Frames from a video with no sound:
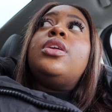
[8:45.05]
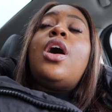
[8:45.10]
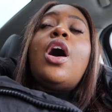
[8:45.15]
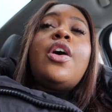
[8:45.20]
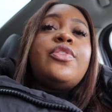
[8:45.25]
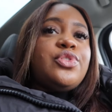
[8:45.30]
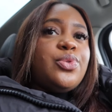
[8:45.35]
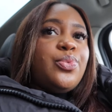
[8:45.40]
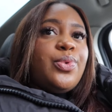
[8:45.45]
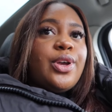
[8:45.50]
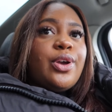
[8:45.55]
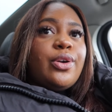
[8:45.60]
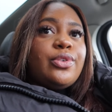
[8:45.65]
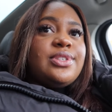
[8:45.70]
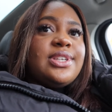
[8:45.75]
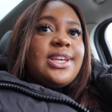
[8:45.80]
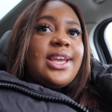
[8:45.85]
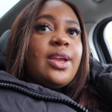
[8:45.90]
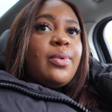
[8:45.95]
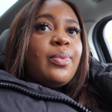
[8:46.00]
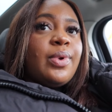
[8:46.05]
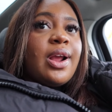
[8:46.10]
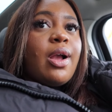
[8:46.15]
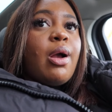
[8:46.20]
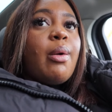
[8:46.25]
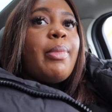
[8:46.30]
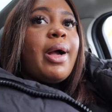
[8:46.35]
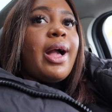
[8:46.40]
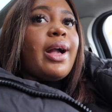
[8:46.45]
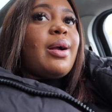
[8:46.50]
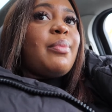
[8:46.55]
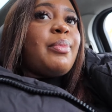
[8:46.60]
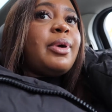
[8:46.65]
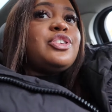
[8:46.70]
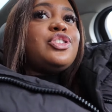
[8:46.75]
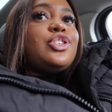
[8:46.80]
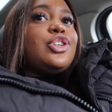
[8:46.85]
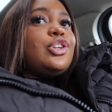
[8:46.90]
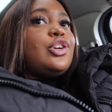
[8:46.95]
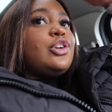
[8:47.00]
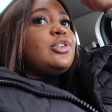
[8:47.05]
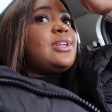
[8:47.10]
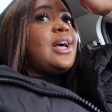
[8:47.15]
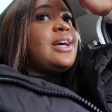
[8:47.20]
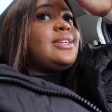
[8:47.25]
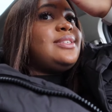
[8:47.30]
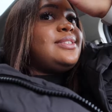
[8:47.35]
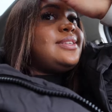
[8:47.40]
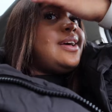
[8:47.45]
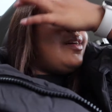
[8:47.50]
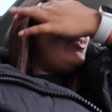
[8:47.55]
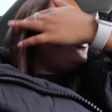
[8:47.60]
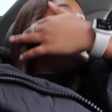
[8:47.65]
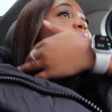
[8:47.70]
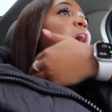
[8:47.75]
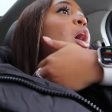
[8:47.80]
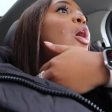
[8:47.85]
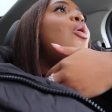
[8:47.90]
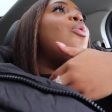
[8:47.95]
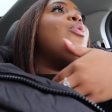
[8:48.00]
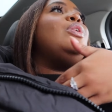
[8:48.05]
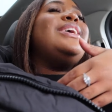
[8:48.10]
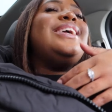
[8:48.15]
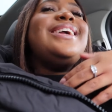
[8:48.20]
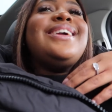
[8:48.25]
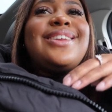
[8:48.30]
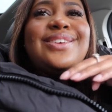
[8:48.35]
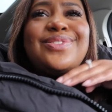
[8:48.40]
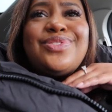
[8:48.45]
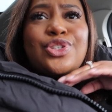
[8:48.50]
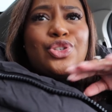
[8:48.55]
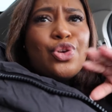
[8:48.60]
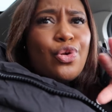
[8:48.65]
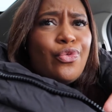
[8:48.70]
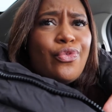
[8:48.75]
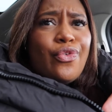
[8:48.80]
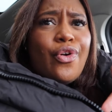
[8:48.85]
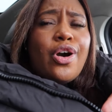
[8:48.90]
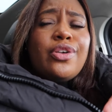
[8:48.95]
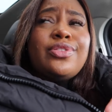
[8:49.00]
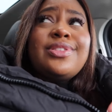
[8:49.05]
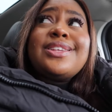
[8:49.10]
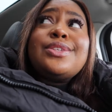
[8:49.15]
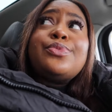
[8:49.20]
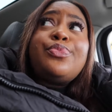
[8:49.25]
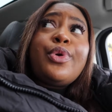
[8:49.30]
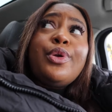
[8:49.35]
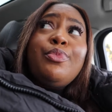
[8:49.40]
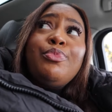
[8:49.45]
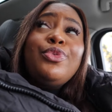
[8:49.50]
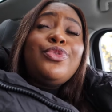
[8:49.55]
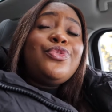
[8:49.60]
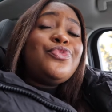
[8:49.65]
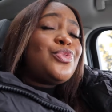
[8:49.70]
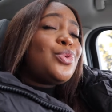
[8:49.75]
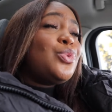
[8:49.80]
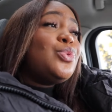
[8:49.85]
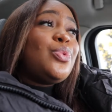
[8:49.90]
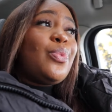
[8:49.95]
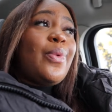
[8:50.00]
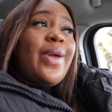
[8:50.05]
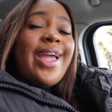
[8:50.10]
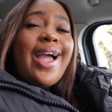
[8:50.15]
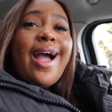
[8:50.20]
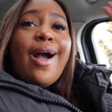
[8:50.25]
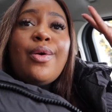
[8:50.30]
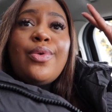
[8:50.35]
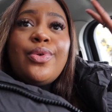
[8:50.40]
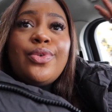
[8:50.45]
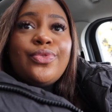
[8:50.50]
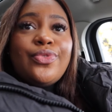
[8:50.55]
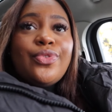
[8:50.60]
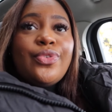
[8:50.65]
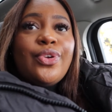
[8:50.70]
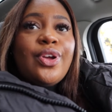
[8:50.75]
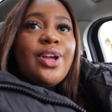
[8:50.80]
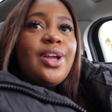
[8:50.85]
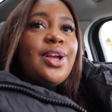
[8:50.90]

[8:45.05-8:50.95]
after we go to eat when i come back i'm actually gonna go to Atta's house he lives so far this boy moved all the way out of